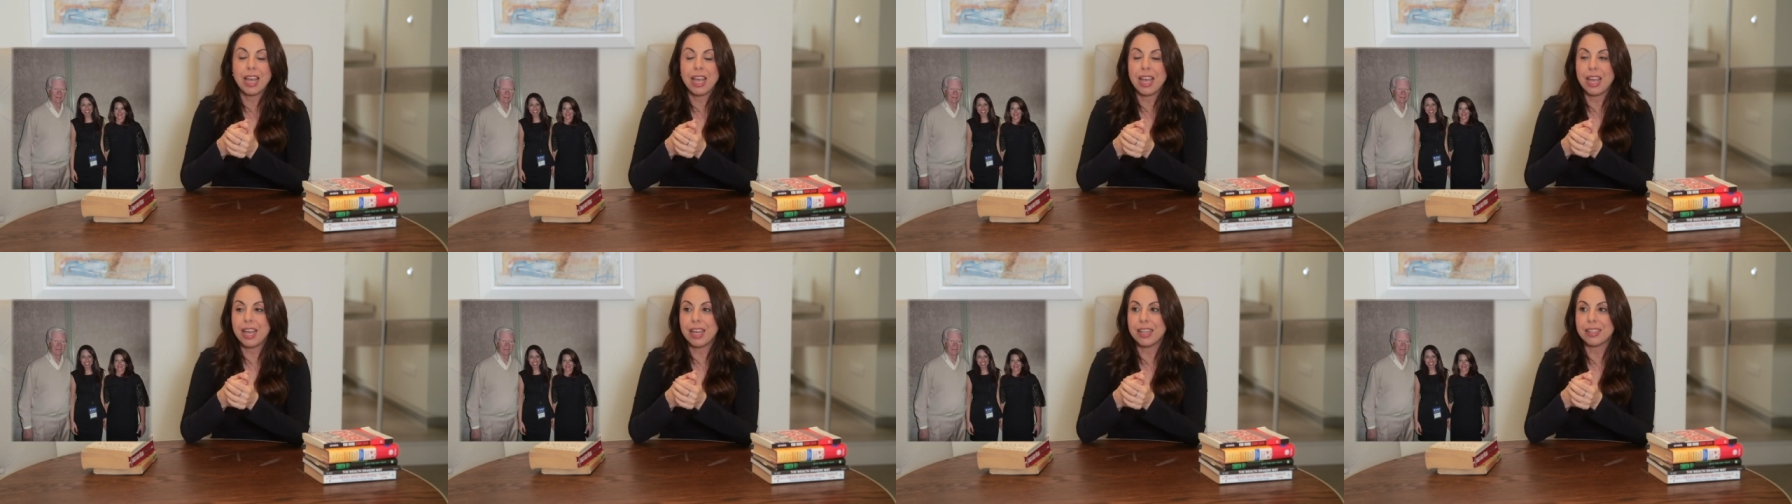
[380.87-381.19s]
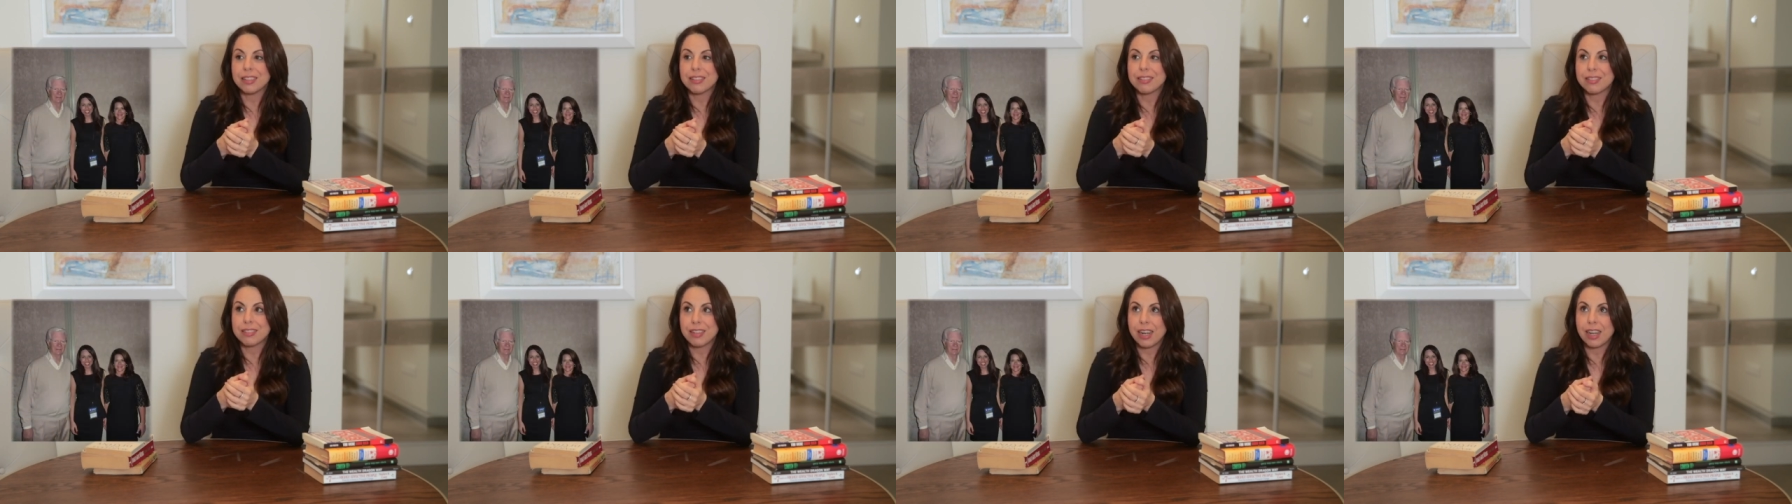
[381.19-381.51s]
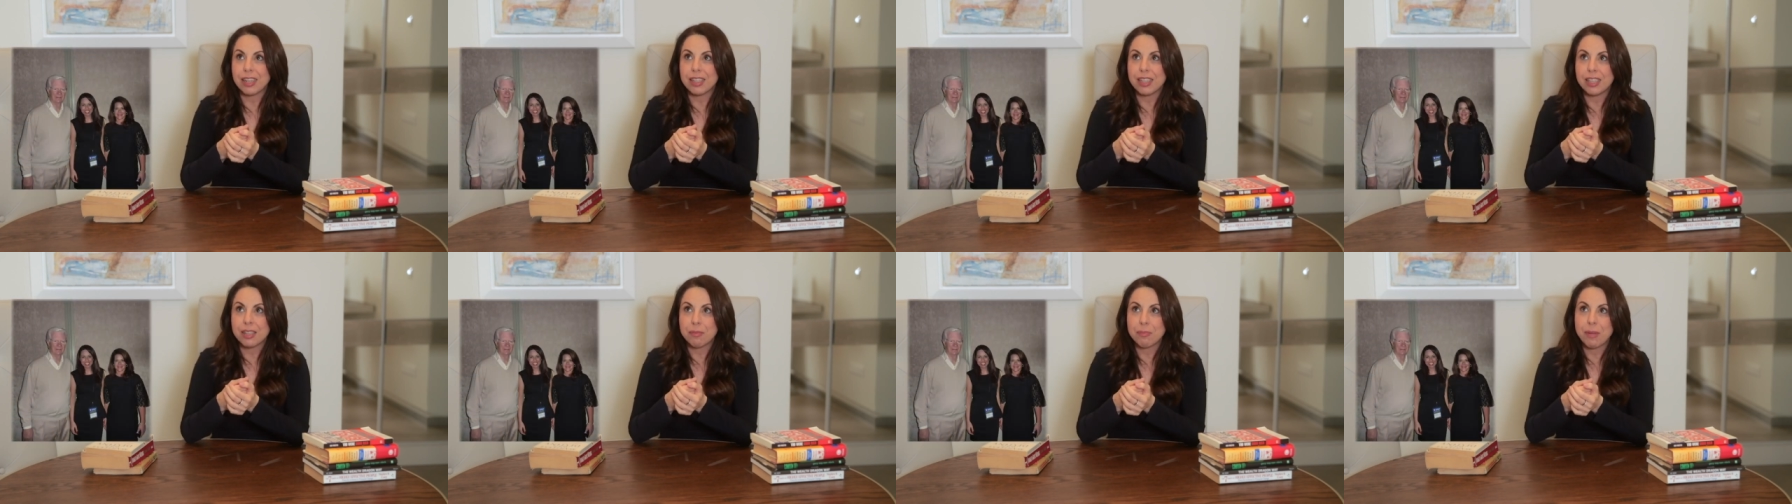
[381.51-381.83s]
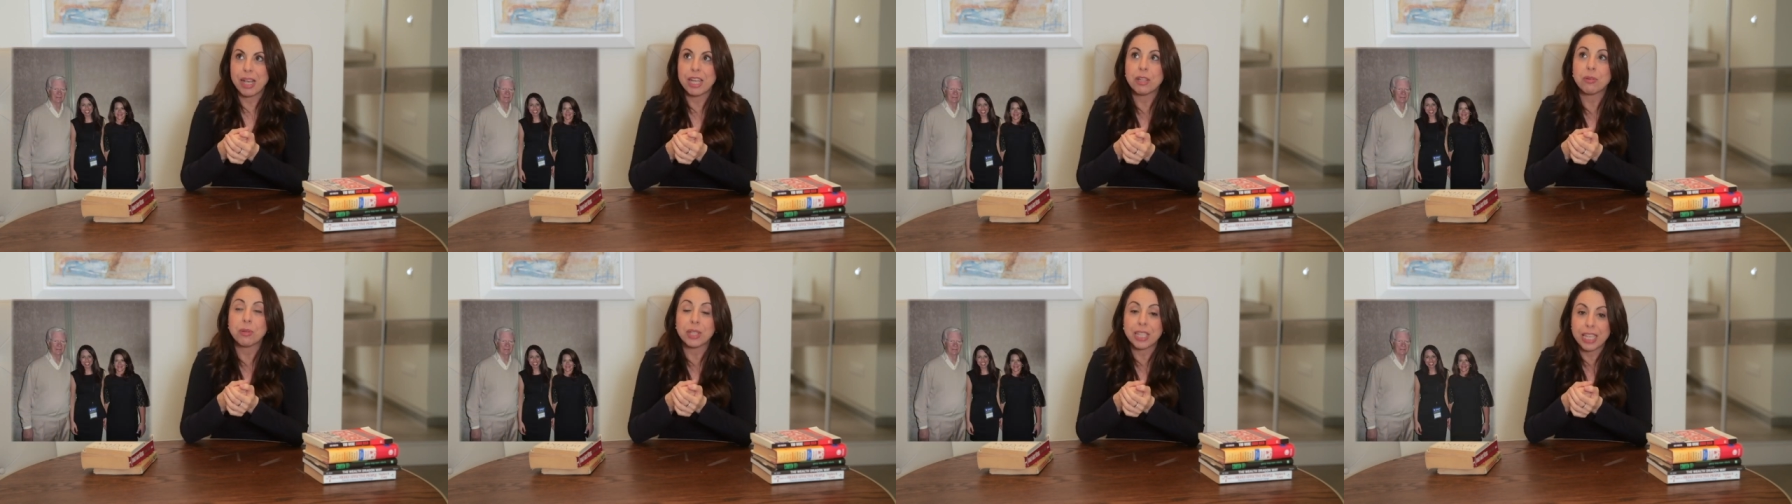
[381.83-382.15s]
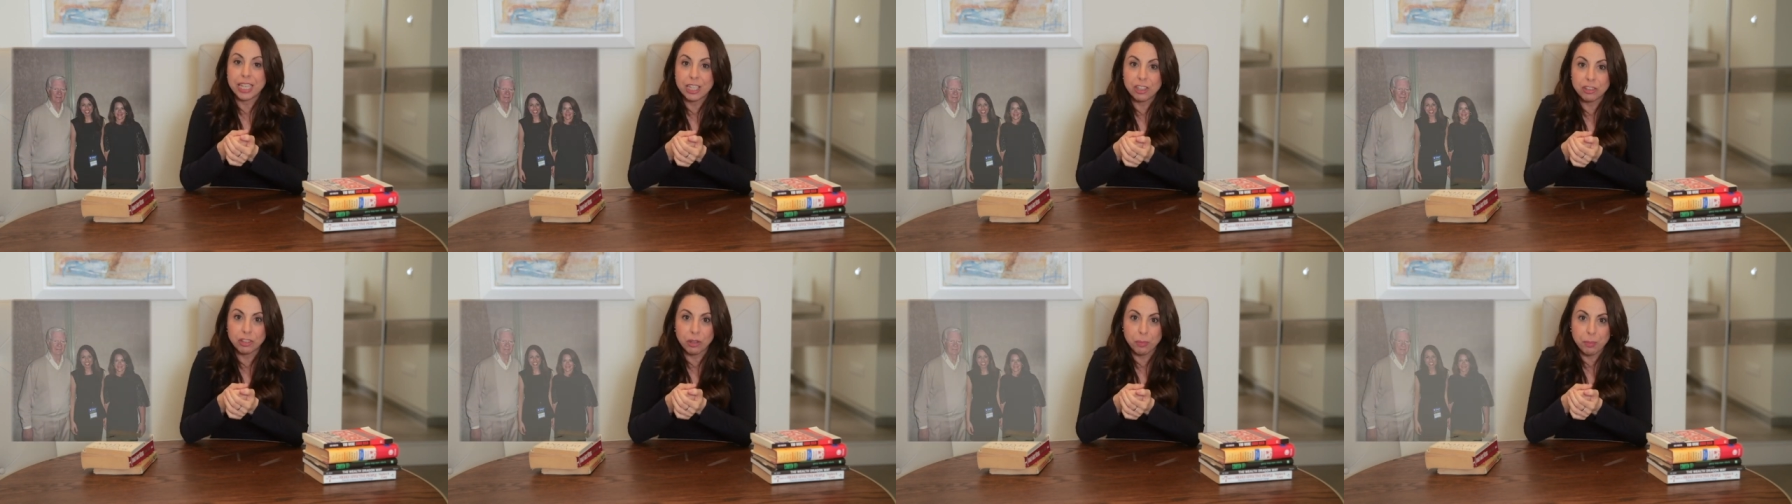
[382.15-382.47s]
and starting my
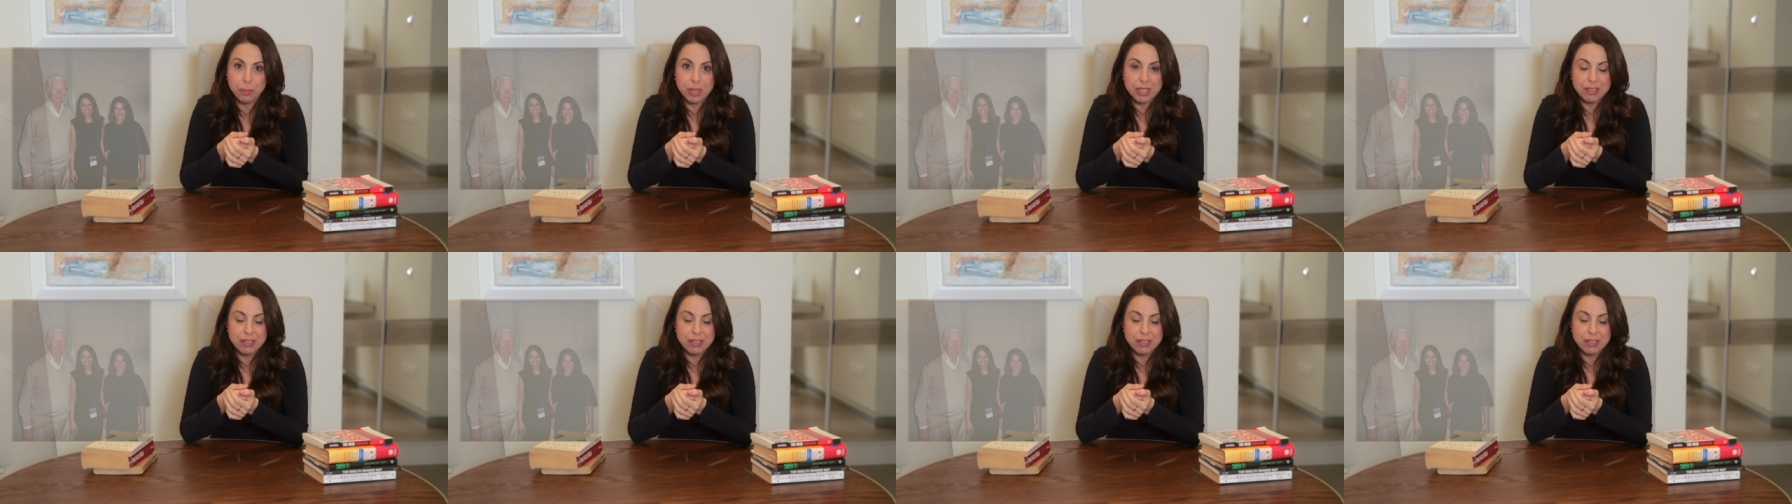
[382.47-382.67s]
education